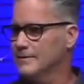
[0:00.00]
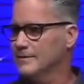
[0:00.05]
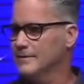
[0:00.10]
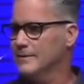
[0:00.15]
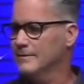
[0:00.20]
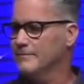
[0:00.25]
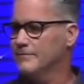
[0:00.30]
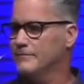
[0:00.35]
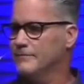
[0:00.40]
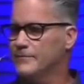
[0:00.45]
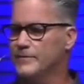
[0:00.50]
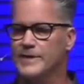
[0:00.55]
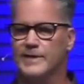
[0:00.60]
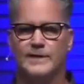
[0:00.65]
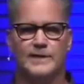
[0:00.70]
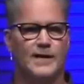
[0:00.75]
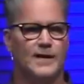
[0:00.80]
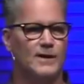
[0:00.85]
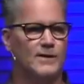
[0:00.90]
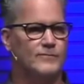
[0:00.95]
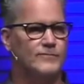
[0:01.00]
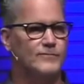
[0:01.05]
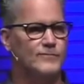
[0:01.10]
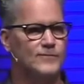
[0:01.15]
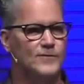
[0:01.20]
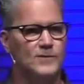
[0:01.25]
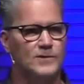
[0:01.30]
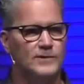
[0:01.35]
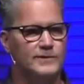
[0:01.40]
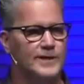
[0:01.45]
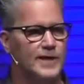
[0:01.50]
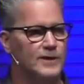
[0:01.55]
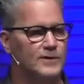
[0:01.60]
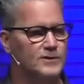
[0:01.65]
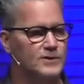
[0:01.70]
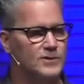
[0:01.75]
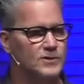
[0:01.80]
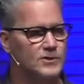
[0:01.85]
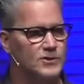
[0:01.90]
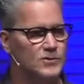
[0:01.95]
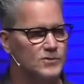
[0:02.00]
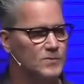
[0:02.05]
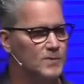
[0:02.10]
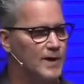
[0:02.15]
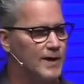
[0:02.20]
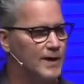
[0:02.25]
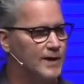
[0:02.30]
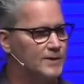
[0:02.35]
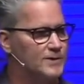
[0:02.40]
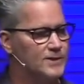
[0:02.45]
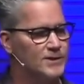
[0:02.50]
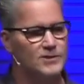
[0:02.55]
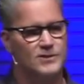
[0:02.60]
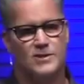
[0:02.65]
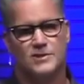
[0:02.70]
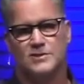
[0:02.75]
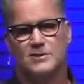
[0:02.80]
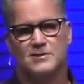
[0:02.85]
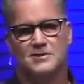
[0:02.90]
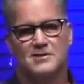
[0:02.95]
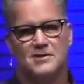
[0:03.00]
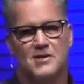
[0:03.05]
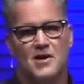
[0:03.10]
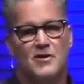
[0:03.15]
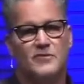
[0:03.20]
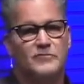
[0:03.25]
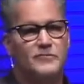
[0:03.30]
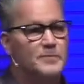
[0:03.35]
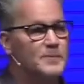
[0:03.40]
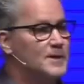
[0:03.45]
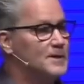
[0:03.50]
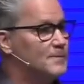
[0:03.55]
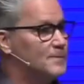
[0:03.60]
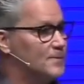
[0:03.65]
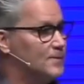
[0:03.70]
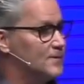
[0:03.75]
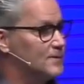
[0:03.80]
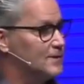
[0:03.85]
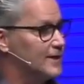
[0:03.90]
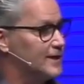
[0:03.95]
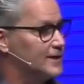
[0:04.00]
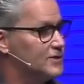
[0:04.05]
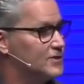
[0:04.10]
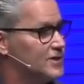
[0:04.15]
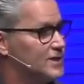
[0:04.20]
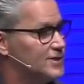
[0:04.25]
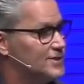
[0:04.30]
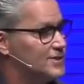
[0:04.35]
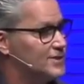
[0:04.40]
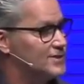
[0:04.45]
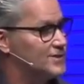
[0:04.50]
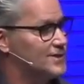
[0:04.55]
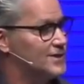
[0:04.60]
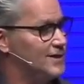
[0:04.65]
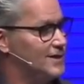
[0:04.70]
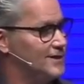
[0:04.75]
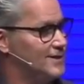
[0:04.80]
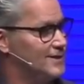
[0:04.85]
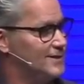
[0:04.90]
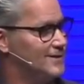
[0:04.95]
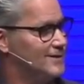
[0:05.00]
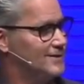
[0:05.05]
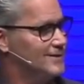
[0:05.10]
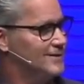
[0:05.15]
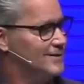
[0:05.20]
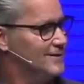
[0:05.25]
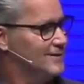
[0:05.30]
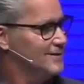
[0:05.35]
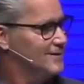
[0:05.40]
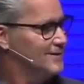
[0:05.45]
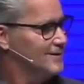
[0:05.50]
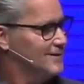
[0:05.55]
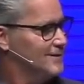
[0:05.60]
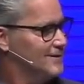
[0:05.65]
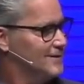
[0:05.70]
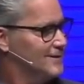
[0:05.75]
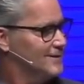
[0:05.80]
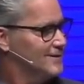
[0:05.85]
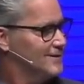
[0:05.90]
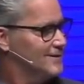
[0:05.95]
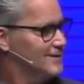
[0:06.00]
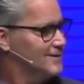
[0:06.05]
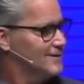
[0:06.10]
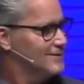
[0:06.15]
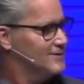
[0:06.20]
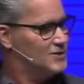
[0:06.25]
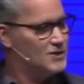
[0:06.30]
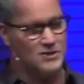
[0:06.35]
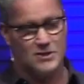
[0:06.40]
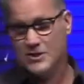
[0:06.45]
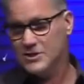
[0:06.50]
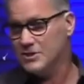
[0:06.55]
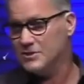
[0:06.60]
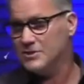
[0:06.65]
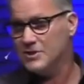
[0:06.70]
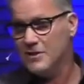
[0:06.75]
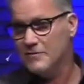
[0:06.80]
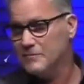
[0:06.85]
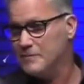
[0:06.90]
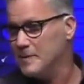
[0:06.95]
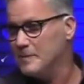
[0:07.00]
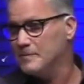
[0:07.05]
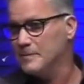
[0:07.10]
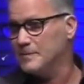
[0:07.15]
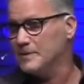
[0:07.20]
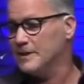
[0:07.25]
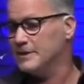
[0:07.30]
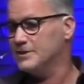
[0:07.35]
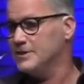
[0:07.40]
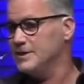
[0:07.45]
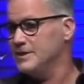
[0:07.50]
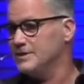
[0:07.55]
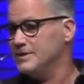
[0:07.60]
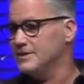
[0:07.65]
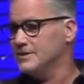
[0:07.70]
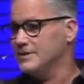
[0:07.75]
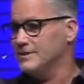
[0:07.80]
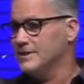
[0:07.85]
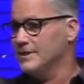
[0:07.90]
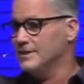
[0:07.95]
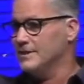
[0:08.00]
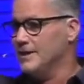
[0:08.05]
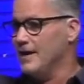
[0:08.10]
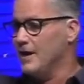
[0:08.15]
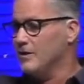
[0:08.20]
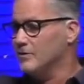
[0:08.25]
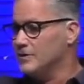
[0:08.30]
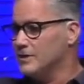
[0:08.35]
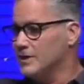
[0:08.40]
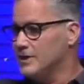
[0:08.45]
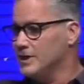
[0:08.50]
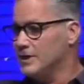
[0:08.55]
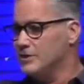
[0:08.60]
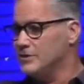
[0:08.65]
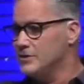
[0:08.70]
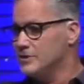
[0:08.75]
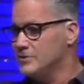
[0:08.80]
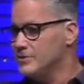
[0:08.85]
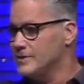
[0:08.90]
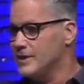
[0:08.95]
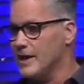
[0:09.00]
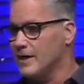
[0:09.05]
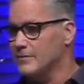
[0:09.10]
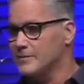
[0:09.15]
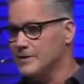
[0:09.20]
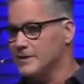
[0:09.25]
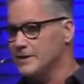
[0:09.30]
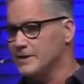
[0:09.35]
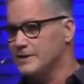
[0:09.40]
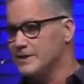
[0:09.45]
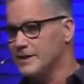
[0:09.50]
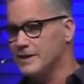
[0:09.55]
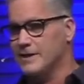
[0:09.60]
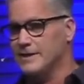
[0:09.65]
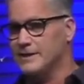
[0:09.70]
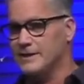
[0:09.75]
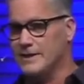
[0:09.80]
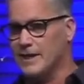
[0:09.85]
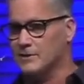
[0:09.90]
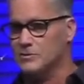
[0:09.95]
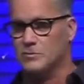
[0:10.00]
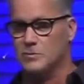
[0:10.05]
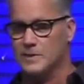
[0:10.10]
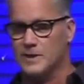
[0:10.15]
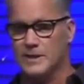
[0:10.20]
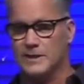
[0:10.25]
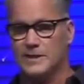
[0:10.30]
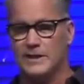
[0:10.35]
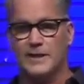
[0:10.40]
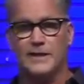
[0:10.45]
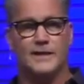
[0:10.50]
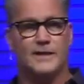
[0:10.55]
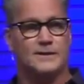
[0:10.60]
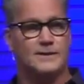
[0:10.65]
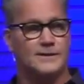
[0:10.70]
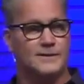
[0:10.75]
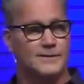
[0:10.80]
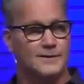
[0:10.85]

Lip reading: I'm free now, full now to do what? To just love people like Jesus did. To just love people like Jesus did. How could he do that, what he did? That's what he did.